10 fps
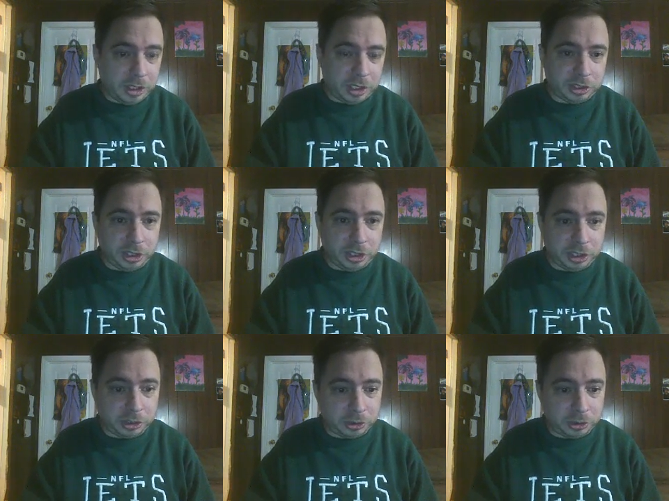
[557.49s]
as TNA
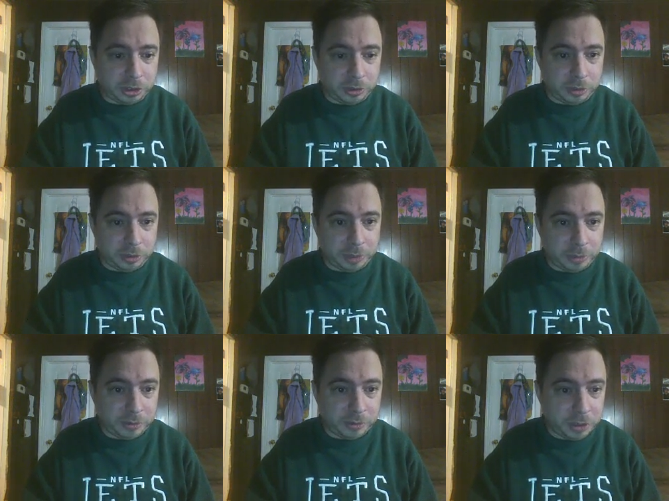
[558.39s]
starts their uh,
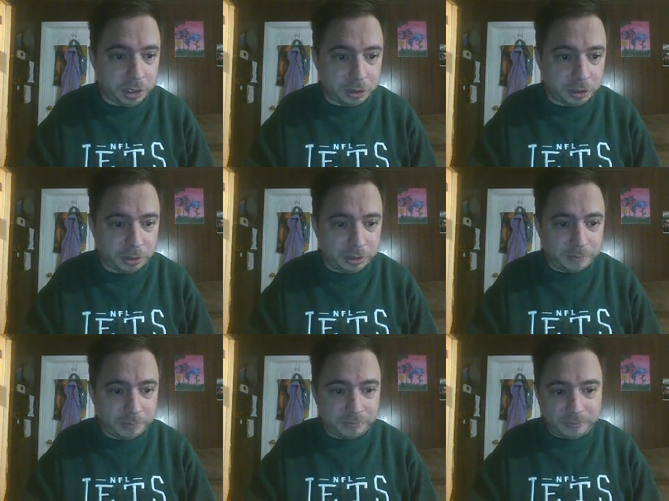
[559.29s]
pay-per-view year.
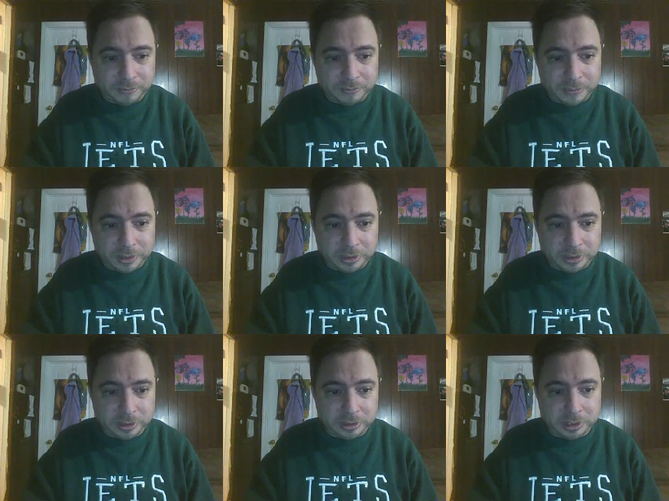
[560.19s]

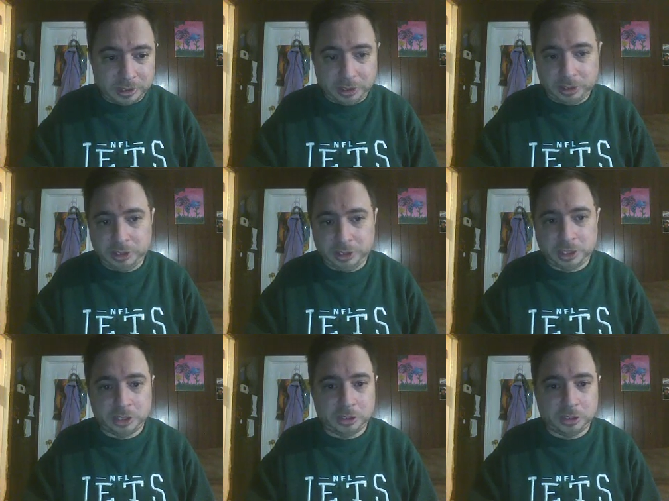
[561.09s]
And uh, let's
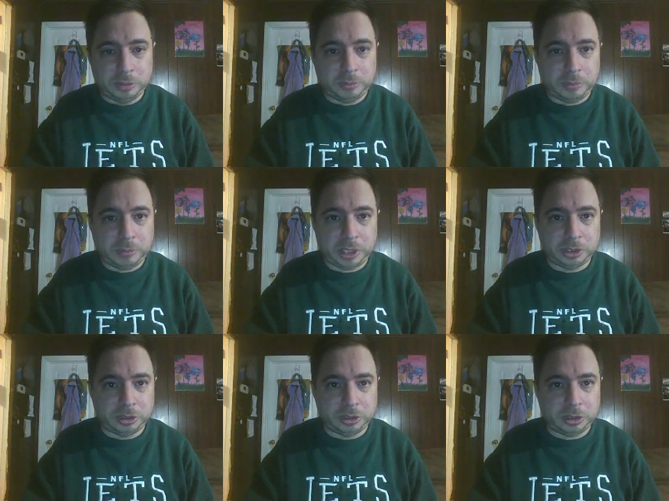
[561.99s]
get to the
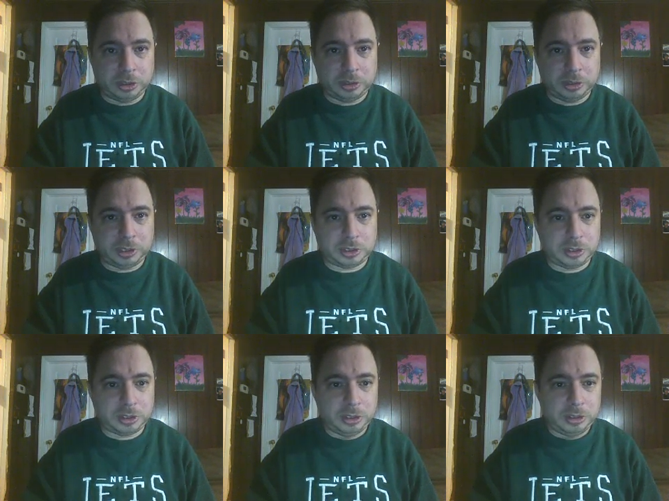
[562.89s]
matches and uh,
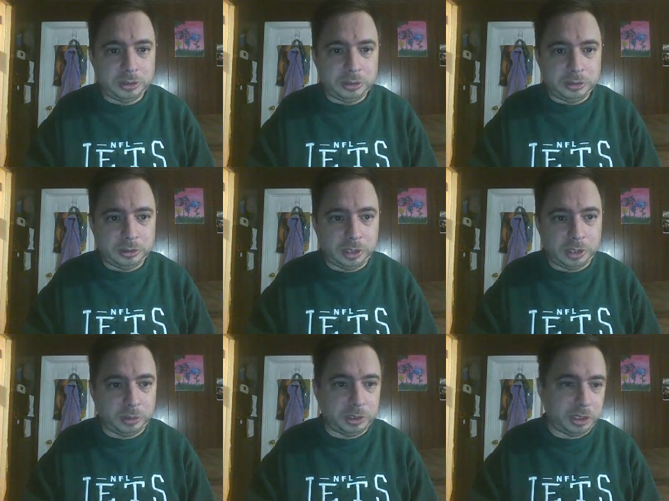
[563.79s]
let's
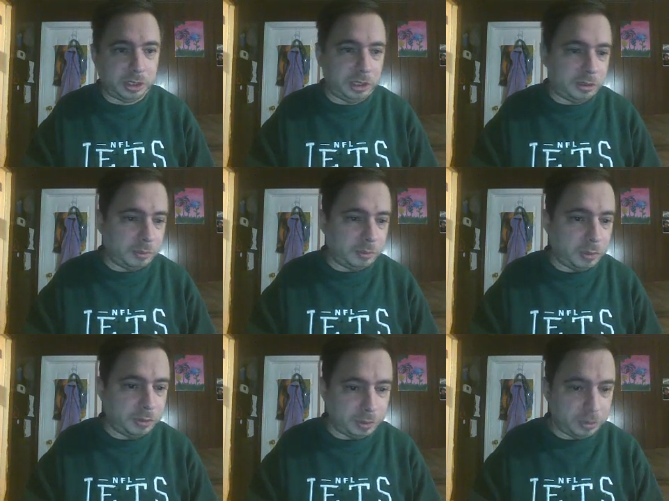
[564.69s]
not waste any
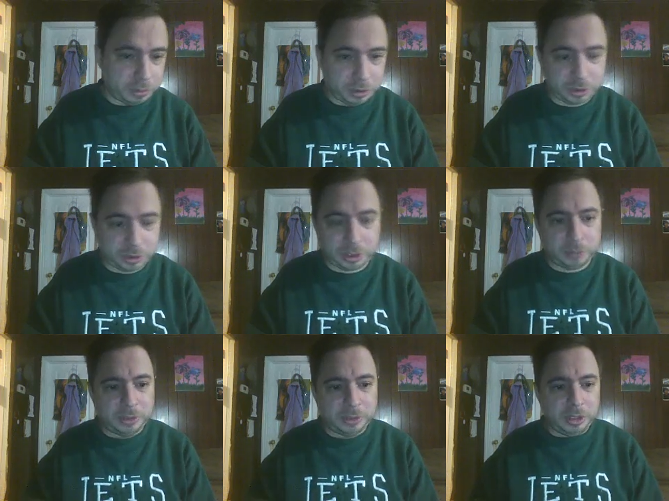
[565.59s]
more of your precious
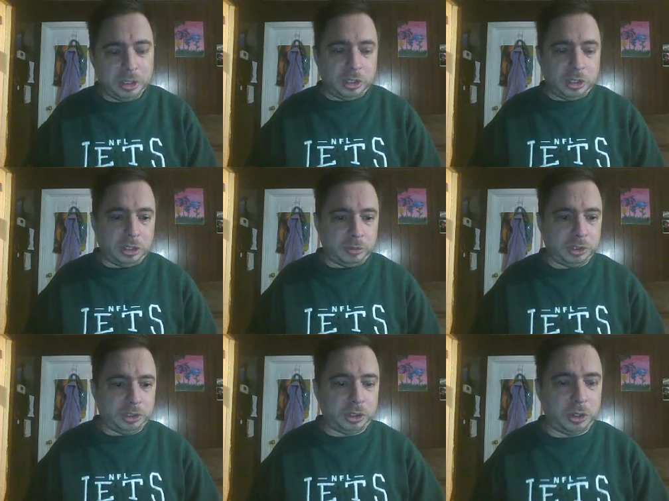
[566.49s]
time. Alright,
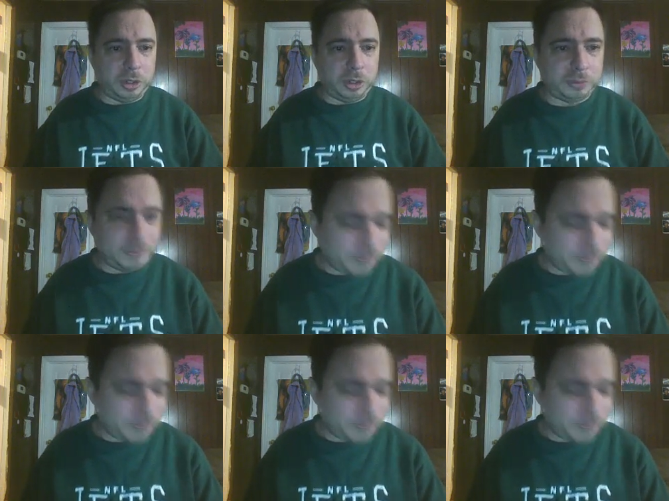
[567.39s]
we start off